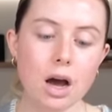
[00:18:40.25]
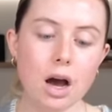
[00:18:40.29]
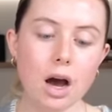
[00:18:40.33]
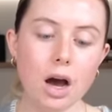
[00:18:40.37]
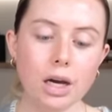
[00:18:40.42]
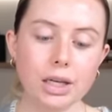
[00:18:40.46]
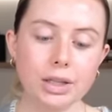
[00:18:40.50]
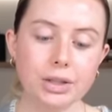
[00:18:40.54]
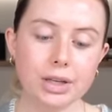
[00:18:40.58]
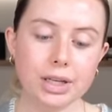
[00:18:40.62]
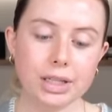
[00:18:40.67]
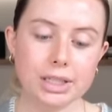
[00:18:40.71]

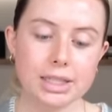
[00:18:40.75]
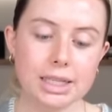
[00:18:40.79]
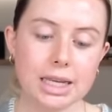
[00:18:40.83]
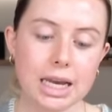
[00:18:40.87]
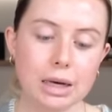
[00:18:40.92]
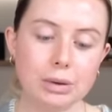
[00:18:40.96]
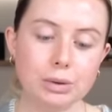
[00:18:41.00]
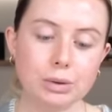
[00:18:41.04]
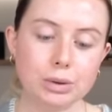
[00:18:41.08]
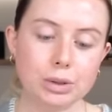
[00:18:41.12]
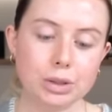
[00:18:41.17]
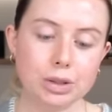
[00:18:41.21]
Are you cutting
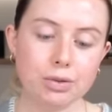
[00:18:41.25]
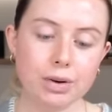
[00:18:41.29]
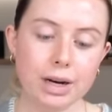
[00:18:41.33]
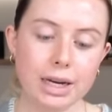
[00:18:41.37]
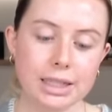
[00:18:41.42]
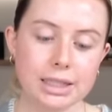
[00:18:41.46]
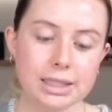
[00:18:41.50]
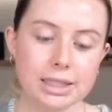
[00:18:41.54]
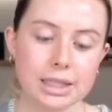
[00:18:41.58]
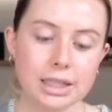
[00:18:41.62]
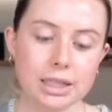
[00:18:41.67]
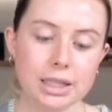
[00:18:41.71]
out all
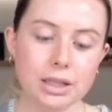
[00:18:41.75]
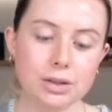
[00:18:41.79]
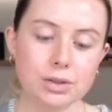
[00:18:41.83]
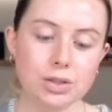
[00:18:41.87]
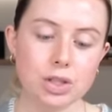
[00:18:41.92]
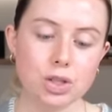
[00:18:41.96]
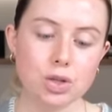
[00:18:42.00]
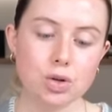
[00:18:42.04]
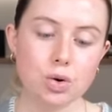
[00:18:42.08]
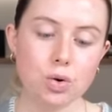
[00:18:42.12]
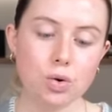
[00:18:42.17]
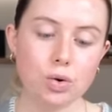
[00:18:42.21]
grains,
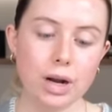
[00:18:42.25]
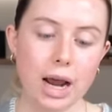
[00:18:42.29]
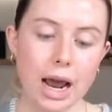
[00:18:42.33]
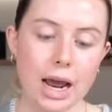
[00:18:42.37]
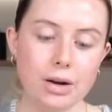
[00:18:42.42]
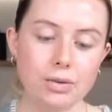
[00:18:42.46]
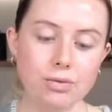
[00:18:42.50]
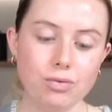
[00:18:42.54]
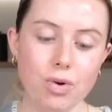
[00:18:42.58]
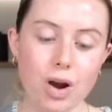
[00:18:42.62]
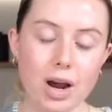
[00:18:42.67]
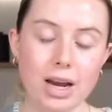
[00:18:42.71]
including corn
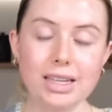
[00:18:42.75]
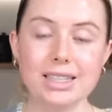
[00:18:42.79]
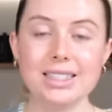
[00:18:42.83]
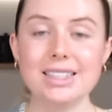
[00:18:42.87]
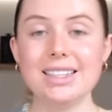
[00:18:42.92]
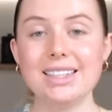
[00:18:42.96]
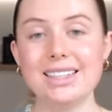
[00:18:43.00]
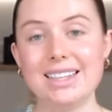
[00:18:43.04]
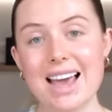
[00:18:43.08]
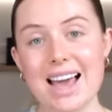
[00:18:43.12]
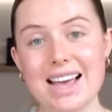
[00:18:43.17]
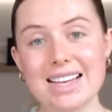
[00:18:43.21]
and
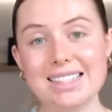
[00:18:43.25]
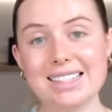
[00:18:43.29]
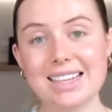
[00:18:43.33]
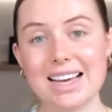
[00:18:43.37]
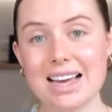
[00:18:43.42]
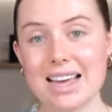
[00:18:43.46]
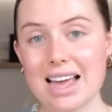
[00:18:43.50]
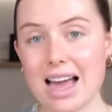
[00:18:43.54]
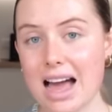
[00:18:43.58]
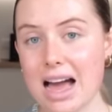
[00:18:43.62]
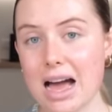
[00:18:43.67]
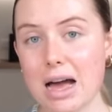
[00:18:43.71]
rice? Yes,
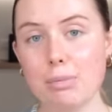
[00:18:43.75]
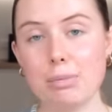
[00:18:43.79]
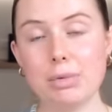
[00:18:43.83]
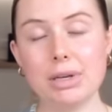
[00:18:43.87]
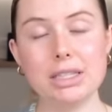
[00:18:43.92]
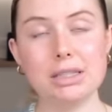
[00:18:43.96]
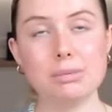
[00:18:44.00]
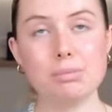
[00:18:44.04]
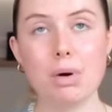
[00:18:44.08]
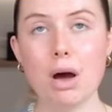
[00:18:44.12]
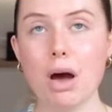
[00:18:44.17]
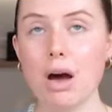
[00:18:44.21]
I am.
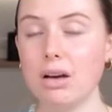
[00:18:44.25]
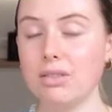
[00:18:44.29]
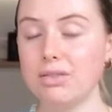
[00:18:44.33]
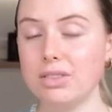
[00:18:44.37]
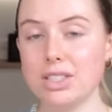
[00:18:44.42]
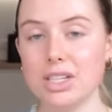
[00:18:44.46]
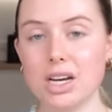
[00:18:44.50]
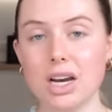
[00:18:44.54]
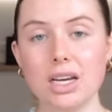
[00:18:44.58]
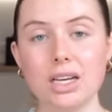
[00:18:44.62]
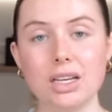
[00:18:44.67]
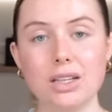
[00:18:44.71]
It's part of the
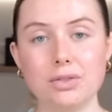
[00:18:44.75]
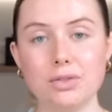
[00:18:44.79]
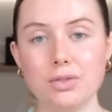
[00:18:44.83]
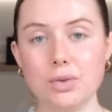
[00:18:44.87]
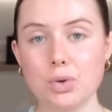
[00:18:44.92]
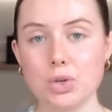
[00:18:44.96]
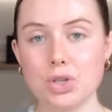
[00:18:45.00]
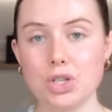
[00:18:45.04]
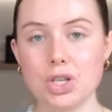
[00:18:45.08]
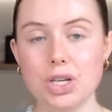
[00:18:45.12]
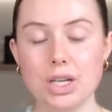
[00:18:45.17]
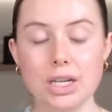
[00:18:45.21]
diet,
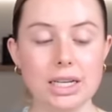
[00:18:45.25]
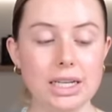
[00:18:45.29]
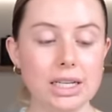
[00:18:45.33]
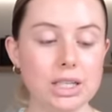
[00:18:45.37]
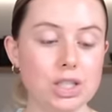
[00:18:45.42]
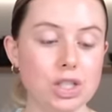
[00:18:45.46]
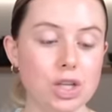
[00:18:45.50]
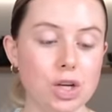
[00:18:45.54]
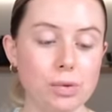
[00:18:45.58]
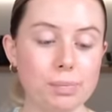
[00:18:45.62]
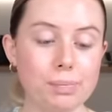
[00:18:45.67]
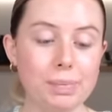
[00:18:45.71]
unfortunately.
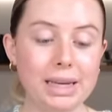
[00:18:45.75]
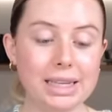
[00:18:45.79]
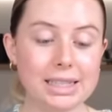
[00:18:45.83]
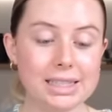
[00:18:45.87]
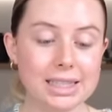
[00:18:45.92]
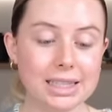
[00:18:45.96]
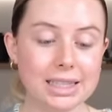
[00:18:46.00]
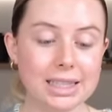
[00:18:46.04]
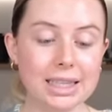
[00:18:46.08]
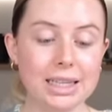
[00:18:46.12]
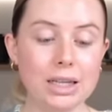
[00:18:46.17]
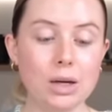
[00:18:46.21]
So
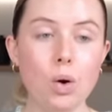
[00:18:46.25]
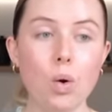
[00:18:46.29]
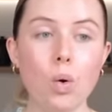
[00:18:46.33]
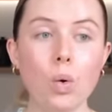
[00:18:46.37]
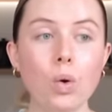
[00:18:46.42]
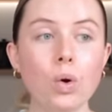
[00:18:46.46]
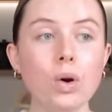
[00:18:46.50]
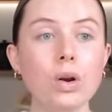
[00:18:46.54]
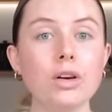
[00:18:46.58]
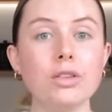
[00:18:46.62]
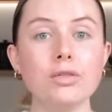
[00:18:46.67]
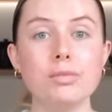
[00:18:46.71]
basically,
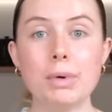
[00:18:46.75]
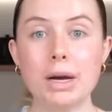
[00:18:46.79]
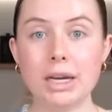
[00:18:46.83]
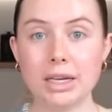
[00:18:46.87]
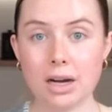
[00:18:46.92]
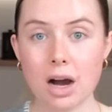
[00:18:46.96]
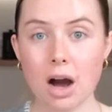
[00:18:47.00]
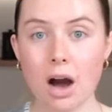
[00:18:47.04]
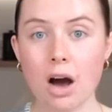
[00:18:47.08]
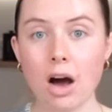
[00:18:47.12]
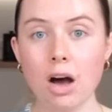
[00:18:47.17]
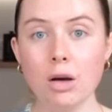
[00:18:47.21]
all of my
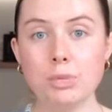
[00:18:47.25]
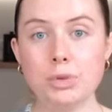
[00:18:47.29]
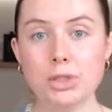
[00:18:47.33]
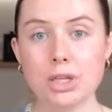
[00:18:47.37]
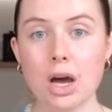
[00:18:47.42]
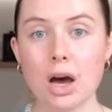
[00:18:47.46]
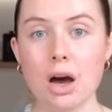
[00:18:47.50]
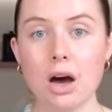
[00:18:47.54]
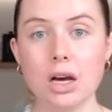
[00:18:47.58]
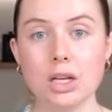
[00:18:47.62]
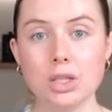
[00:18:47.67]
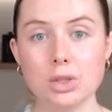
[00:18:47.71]
carbs
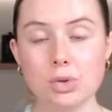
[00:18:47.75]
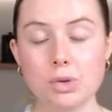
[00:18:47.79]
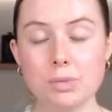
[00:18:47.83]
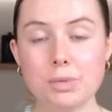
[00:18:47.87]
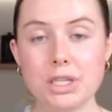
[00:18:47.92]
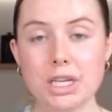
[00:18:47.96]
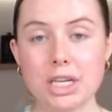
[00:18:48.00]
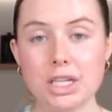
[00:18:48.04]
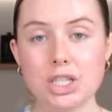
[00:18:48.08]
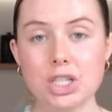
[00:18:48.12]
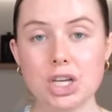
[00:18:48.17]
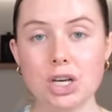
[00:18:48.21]
are sweet
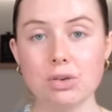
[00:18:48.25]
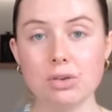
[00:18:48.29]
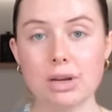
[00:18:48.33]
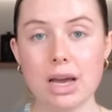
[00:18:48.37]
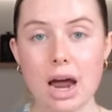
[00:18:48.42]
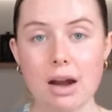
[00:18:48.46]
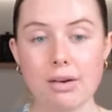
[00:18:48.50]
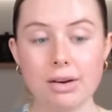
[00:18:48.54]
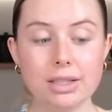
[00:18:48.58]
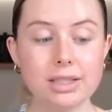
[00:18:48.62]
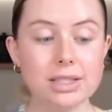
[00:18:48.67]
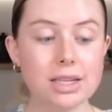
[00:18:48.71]
potato,
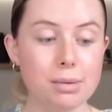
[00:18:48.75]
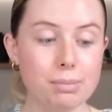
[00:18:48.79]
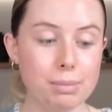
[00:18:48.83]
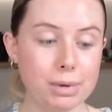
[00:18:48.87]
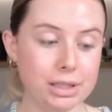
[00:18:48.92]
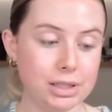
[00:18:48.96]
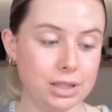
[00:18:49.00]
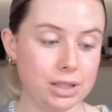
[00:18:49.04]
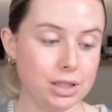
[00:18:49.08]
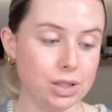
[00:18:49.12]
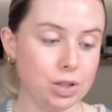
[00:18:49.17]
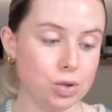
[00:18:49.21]
carrots, and
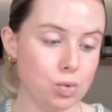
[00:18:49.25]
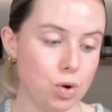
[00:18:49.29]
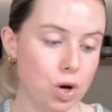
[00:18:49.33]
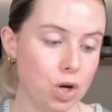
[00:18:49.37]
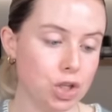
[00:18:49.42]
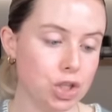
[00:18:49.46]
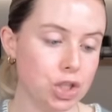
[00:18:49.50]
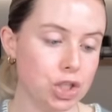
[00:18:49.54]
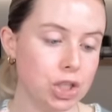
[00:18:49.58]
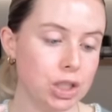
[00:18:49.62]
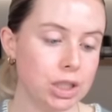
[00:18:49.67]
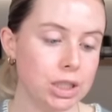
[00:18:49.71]
butternut
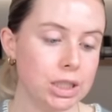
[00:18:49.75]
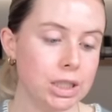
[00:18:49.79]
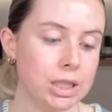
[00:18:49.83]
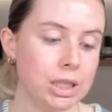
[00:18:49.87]
squash.